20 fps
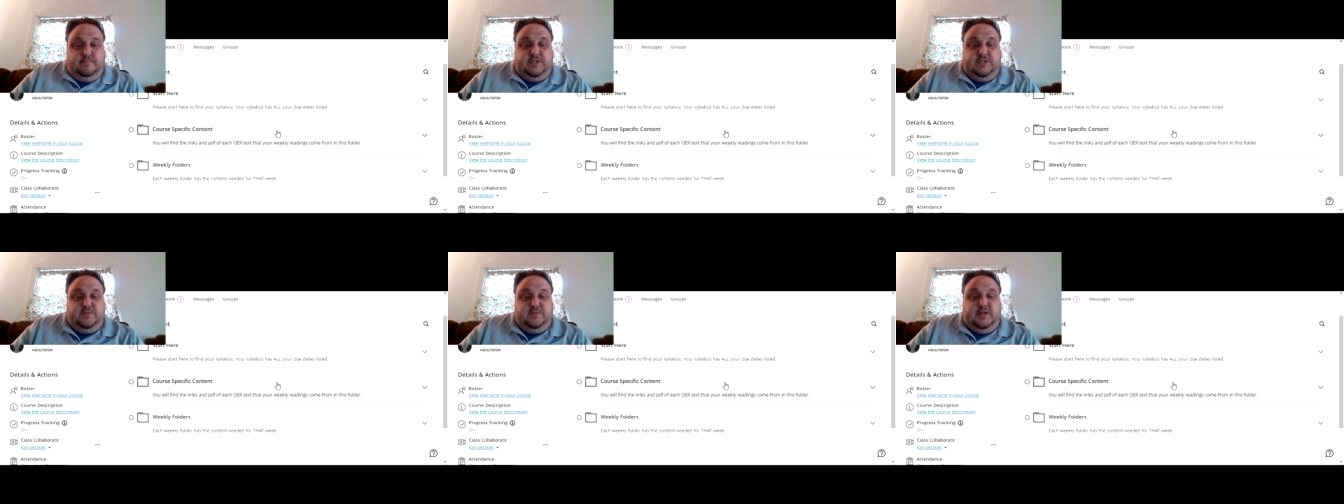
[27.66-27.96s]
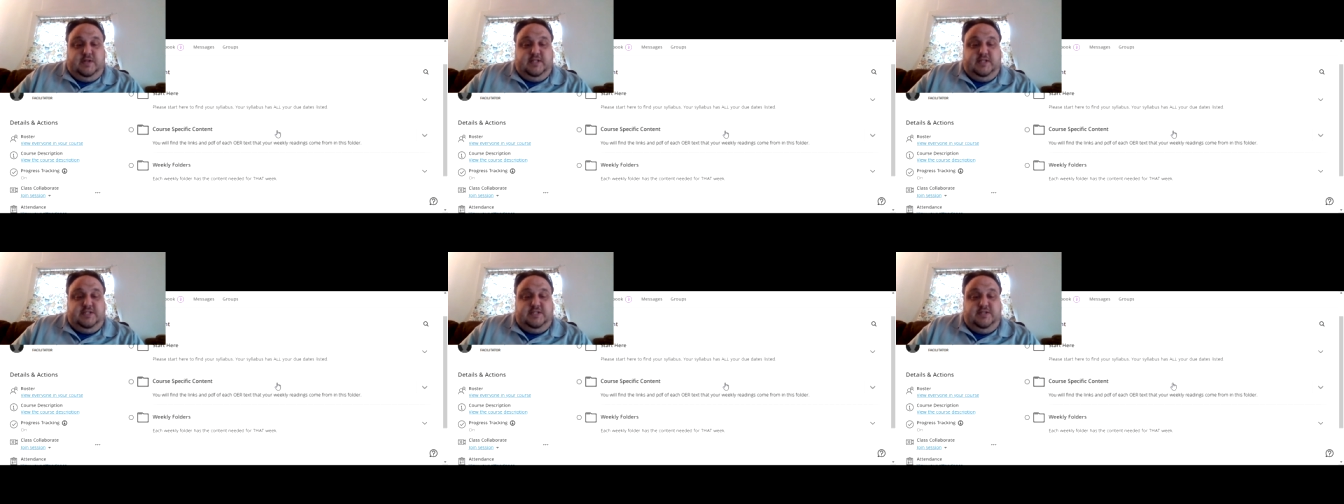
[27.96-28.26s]
just
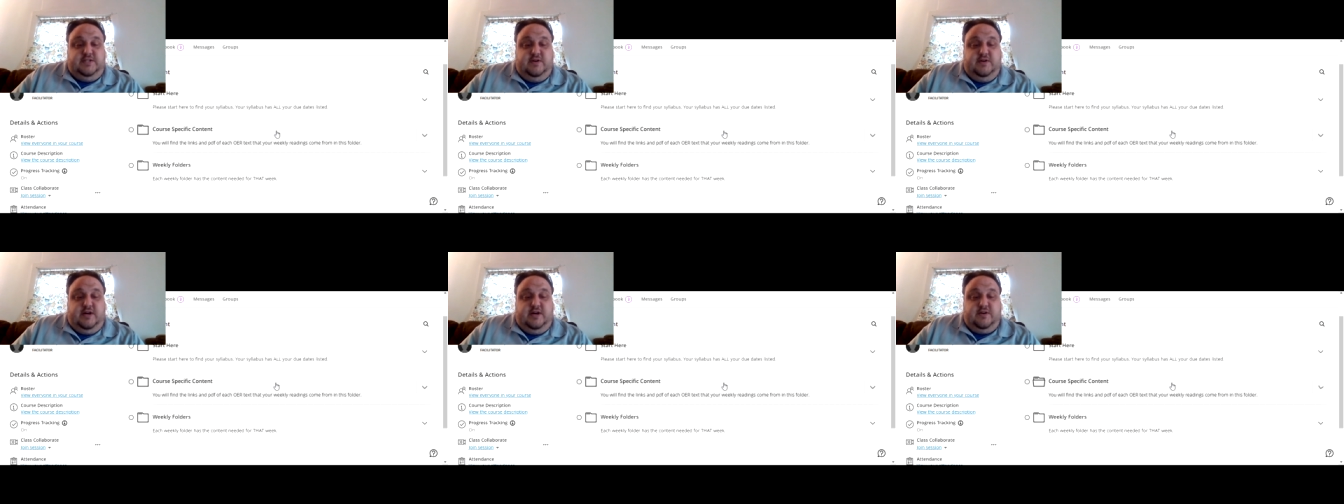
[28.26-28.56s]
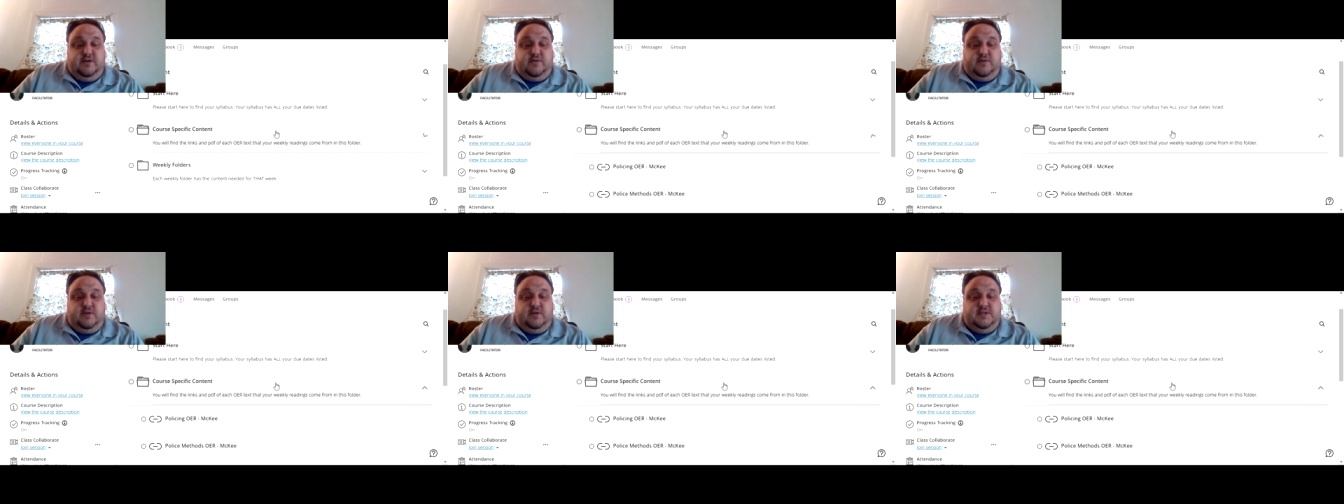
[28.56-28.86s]
wanted to let you know
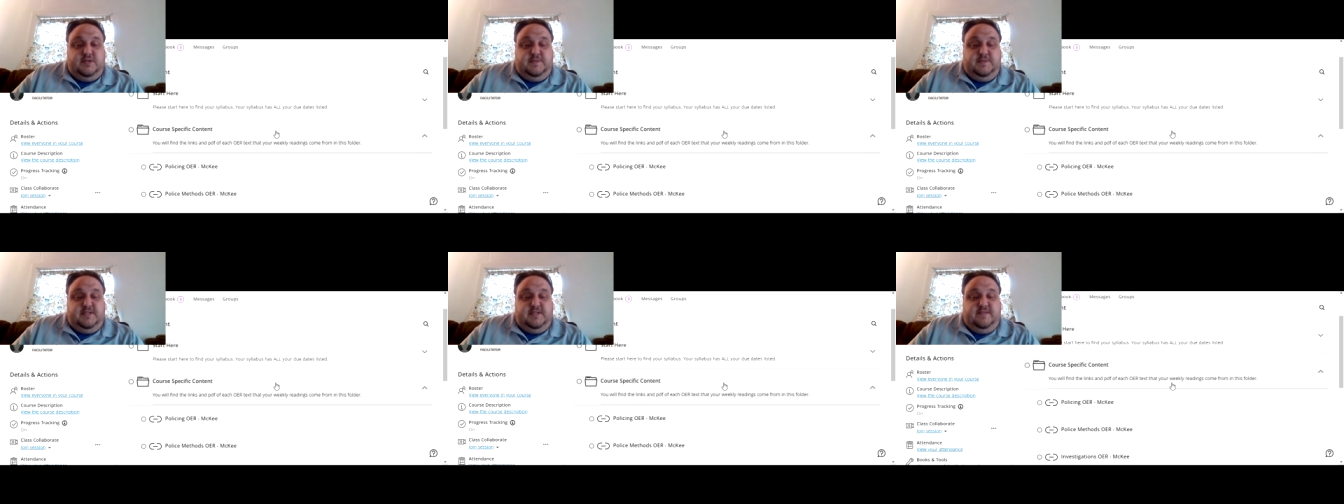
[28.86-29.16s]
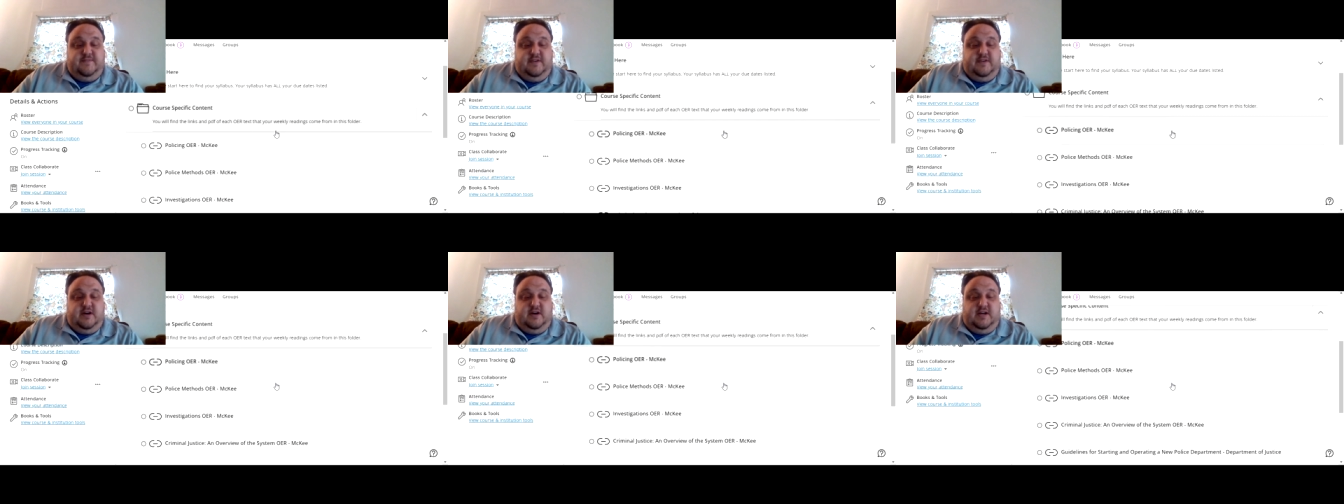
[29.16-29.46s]
under course
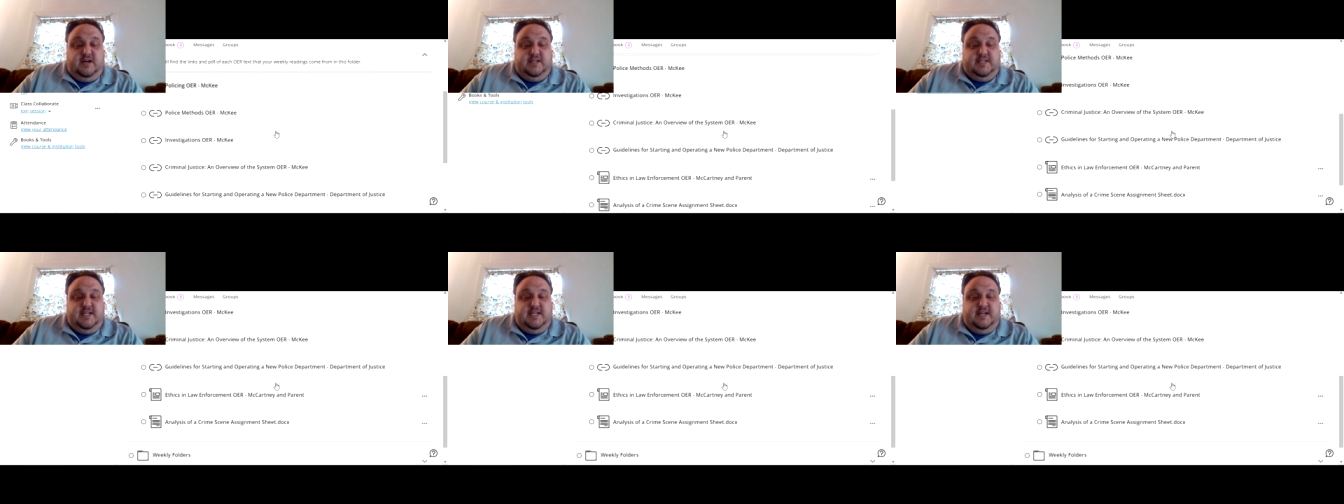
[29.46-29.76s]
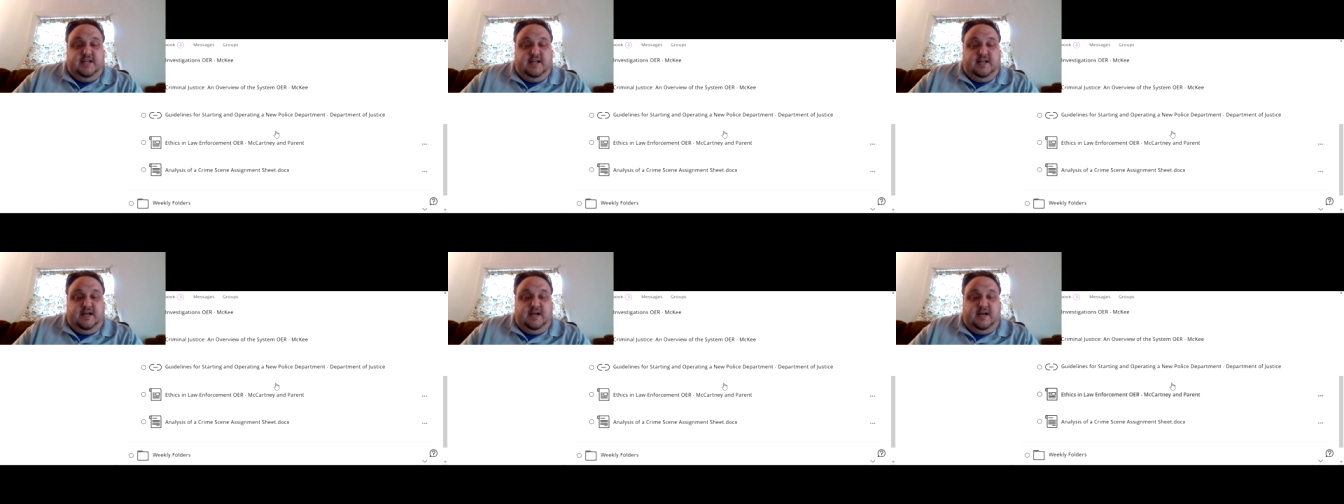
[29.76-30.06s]
specific
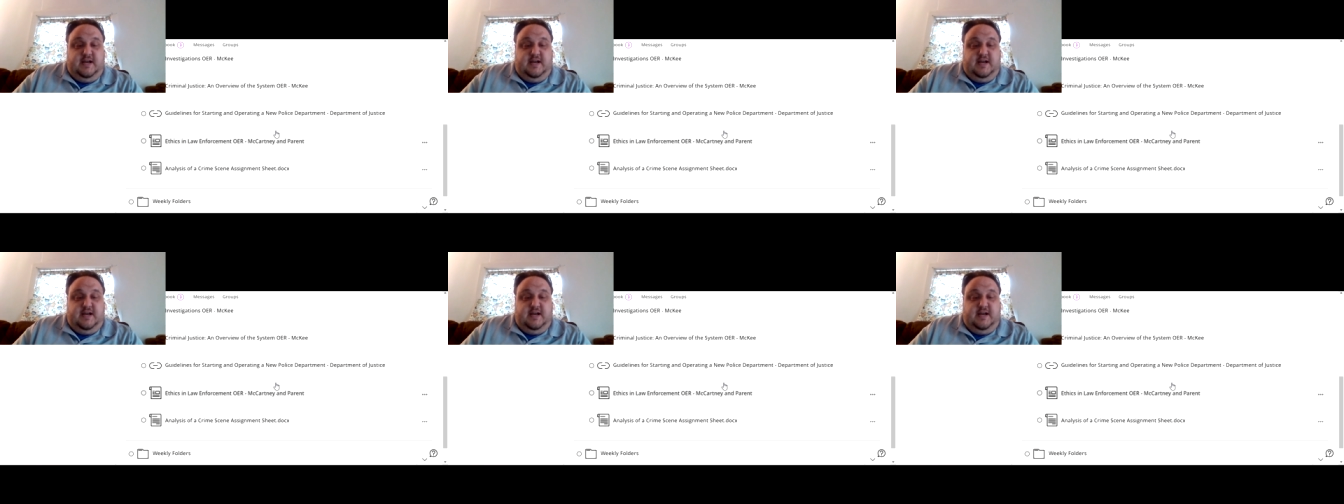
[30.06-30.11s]
content,